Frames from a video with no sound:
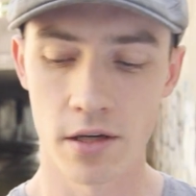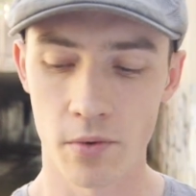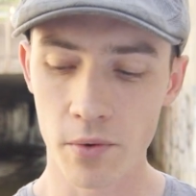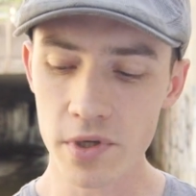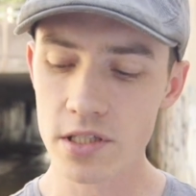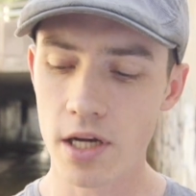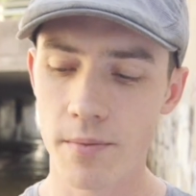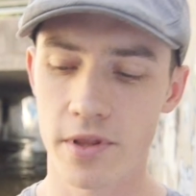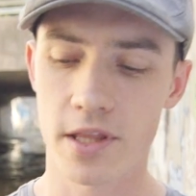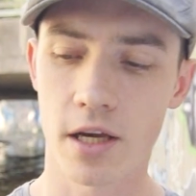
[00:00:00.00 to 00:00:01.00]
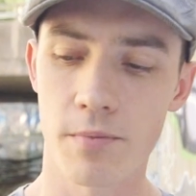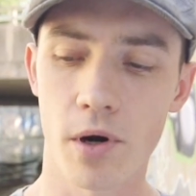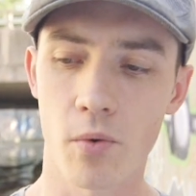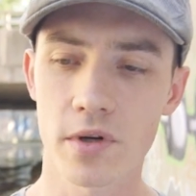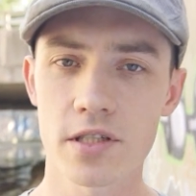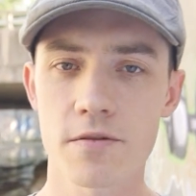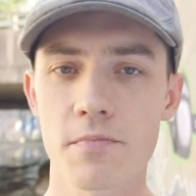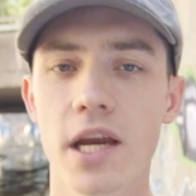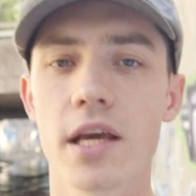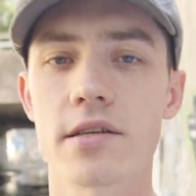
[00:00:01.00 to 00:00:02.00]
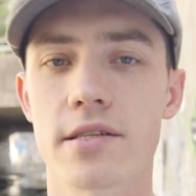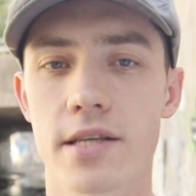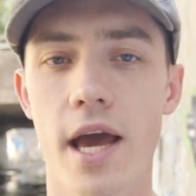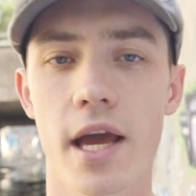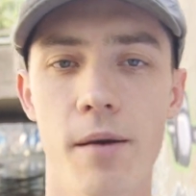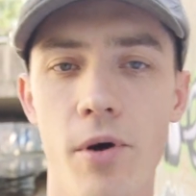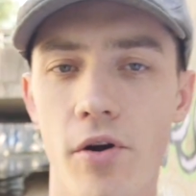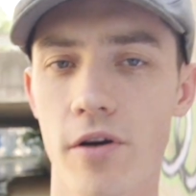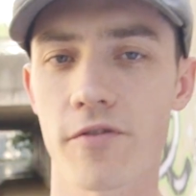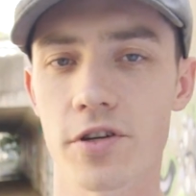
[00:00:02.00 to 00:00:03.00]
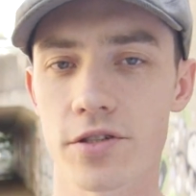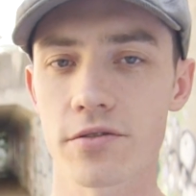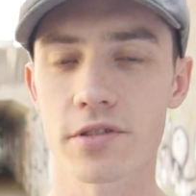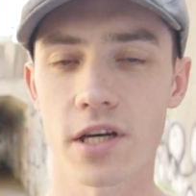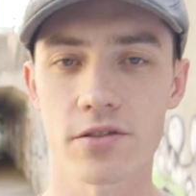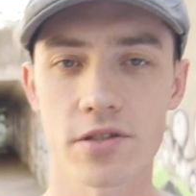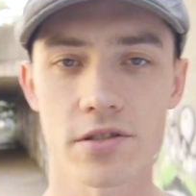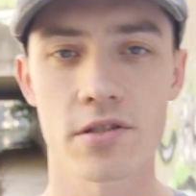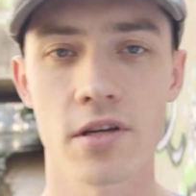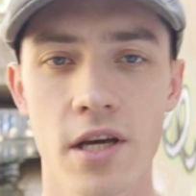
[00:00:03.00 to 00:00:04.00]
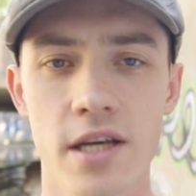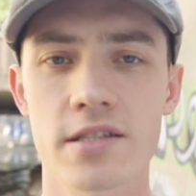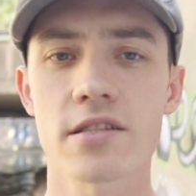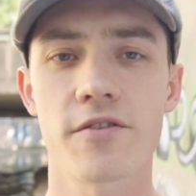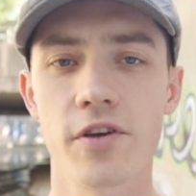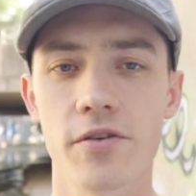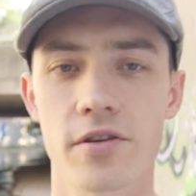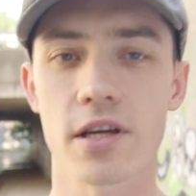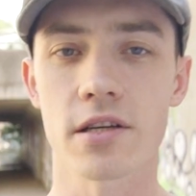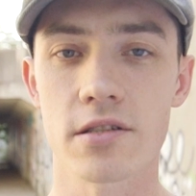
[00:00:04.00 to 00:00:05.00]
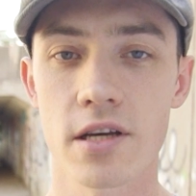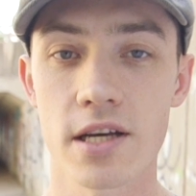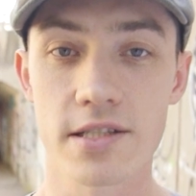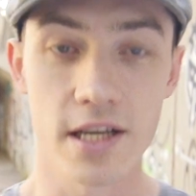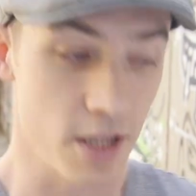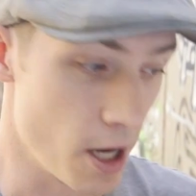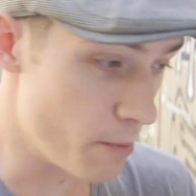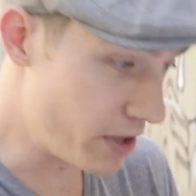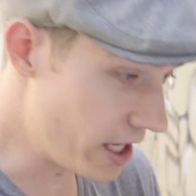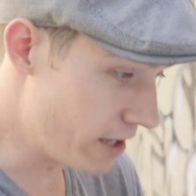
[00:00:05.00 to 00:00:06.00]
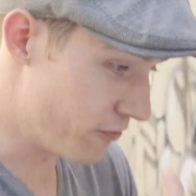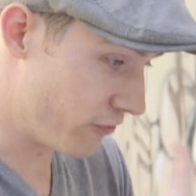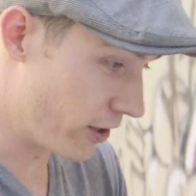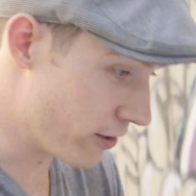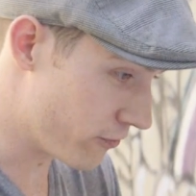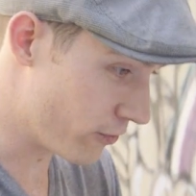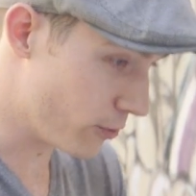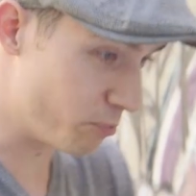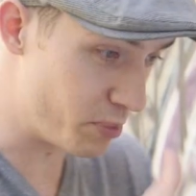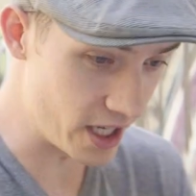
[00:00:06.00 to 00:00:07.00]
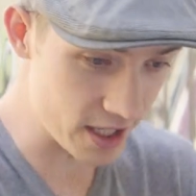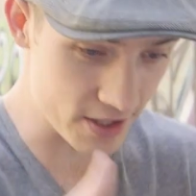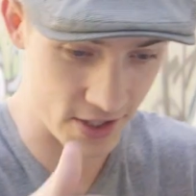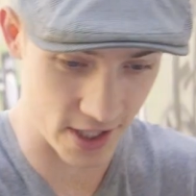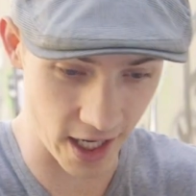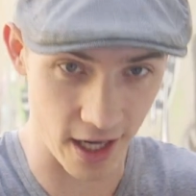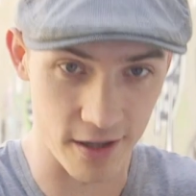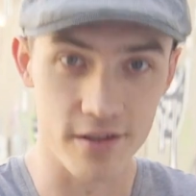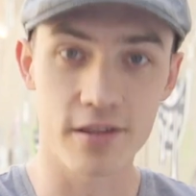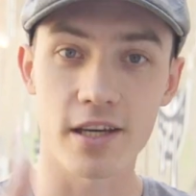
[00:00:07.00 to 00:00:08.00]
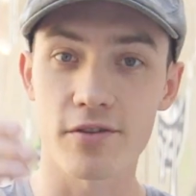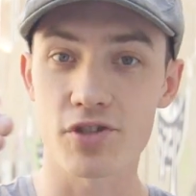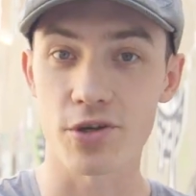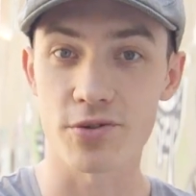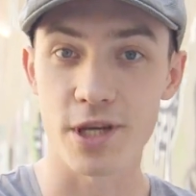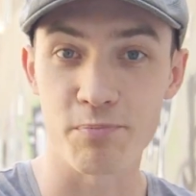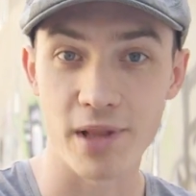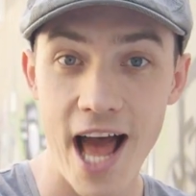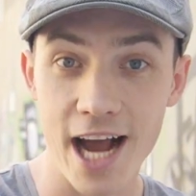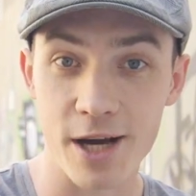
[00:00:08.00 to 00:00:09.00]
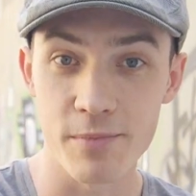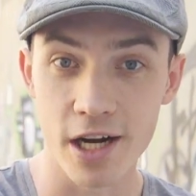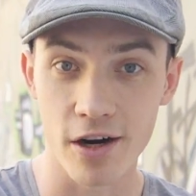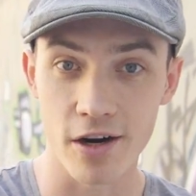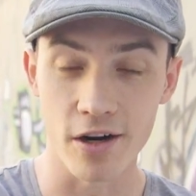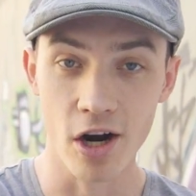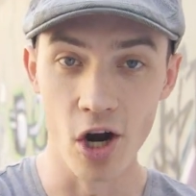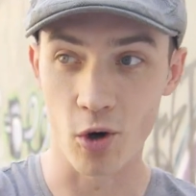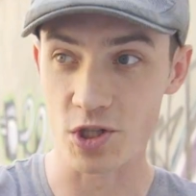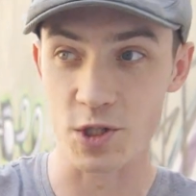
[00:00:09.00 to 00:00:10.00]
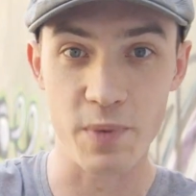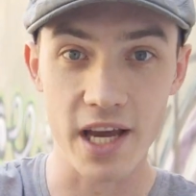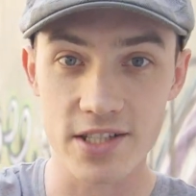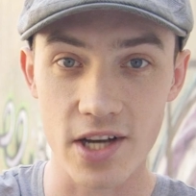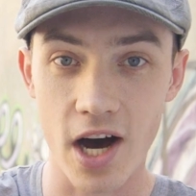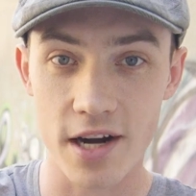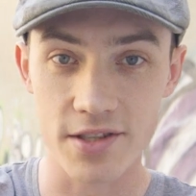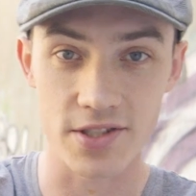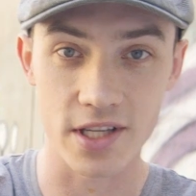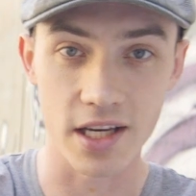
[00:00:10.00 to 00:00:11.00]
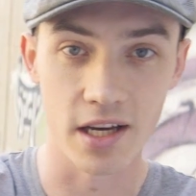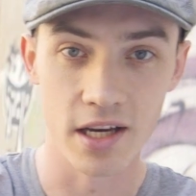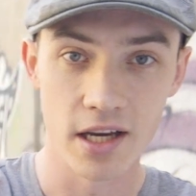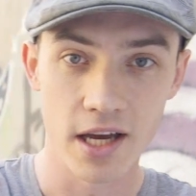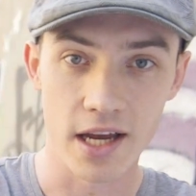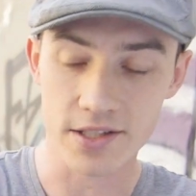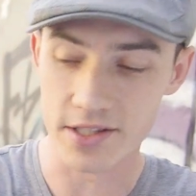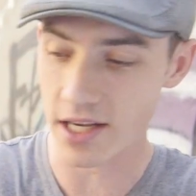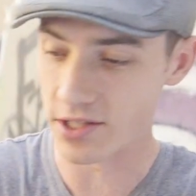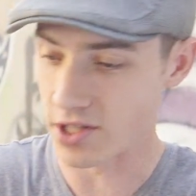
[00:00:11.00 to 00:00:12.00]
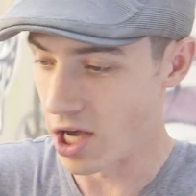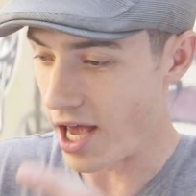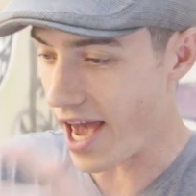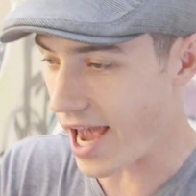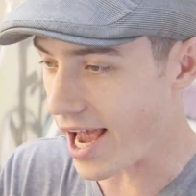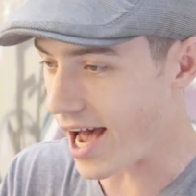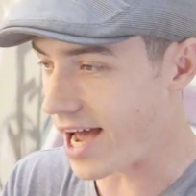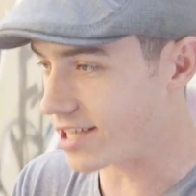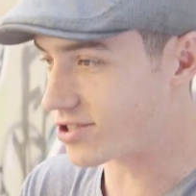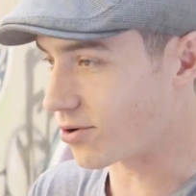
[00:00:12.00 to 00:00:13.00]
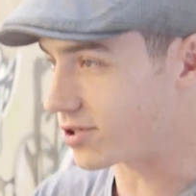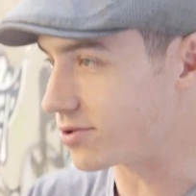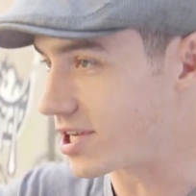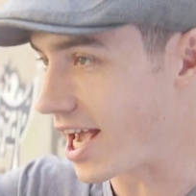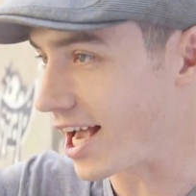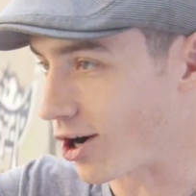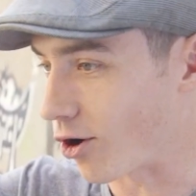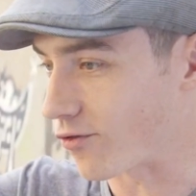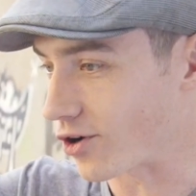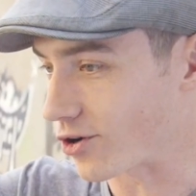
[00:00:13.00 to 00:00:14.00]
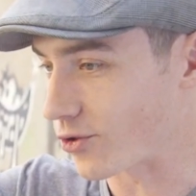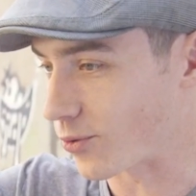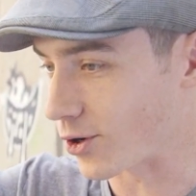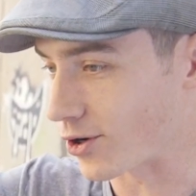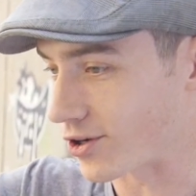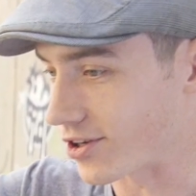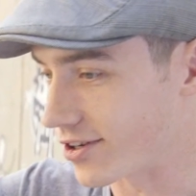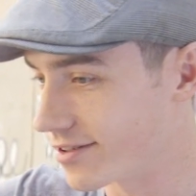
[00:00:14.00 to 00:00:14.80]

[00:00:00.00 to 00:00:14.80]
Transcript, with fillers: When we stop and think about it, what does media say about artificial intelligence? It says a few things. It says, be fearful, be scared. You think of shows like Black Mirror or Space Odyssey, and it says, AI is going to take over the world.